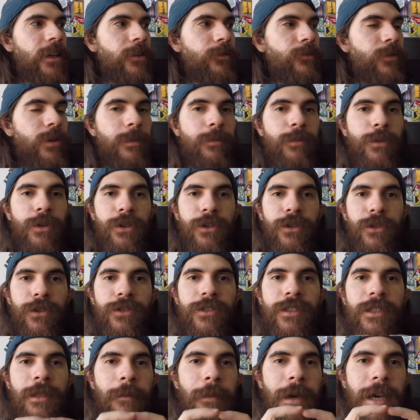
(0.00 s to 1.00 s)

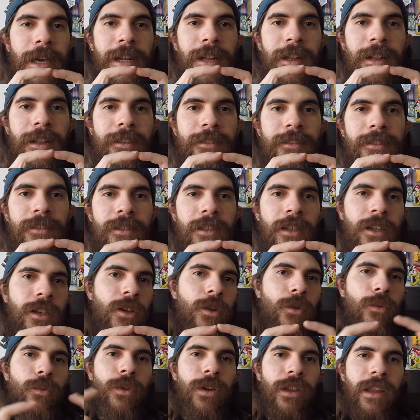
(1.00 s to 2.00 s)
reproduced the medals
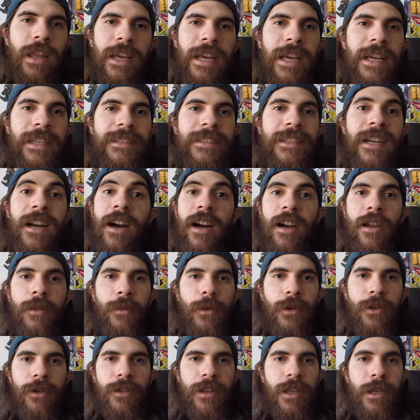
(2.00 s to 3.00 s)
with, I guess, cardboard.